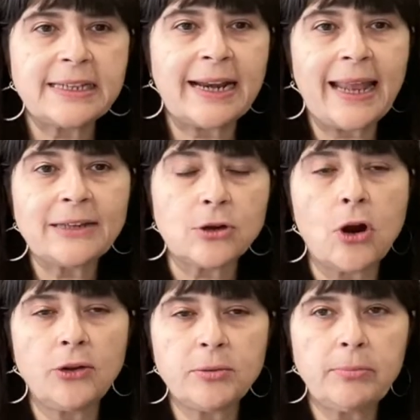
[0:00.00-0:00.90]
And I like to
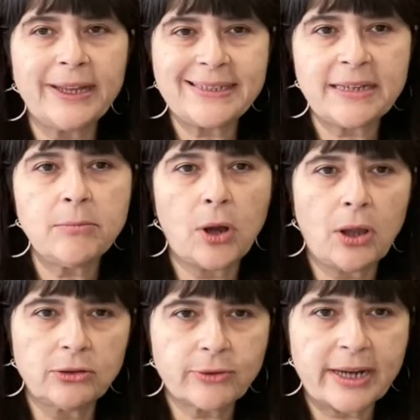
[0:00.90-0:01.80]
call them blessing
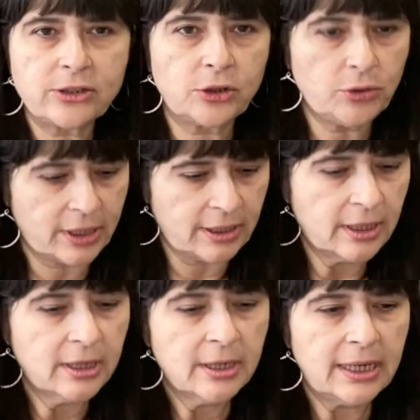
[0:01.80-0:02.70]
balls, right? So you can
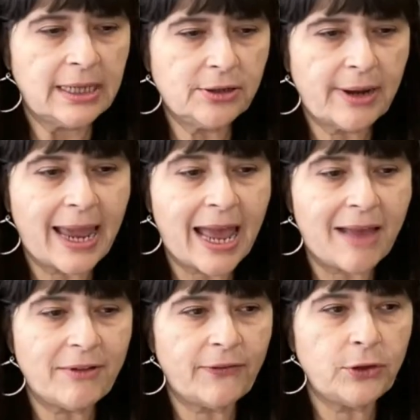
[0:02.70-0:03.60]
either
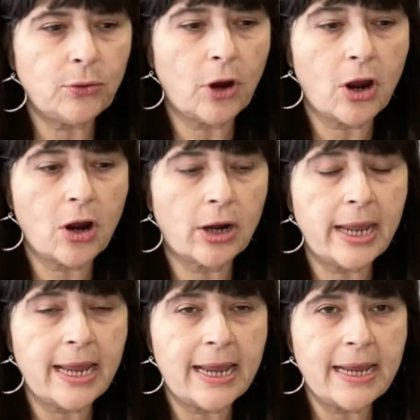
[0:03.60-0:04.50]
have, if you are
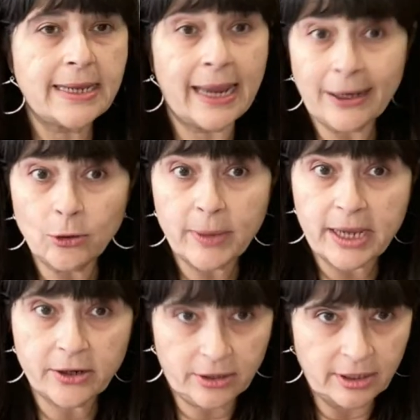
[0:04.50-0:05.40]
a candle
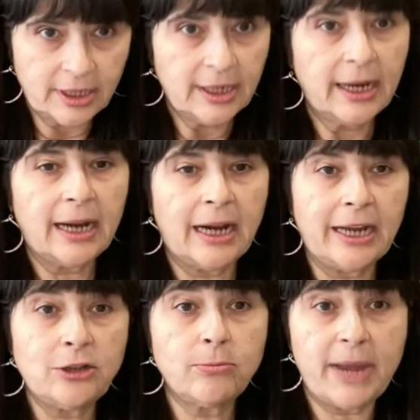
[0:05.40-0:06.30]
maker
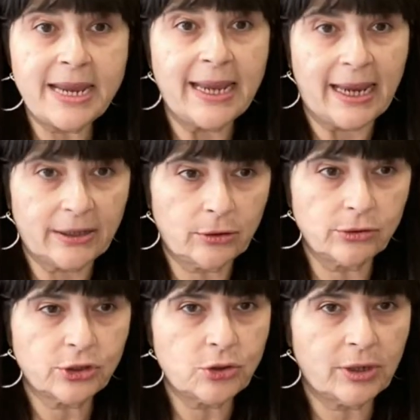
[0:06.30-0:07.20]
and you make
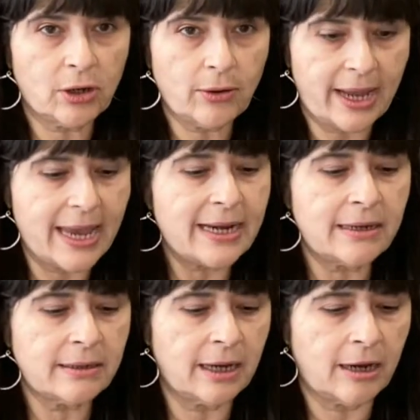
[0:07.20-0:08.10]
candles, you can go ahead
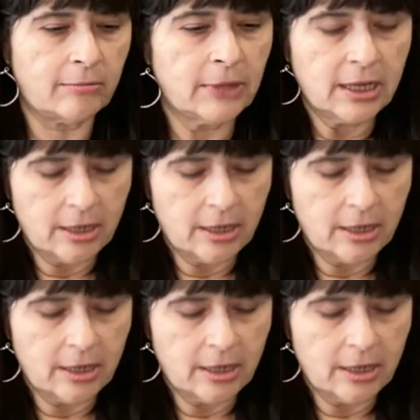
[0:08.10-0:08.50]
and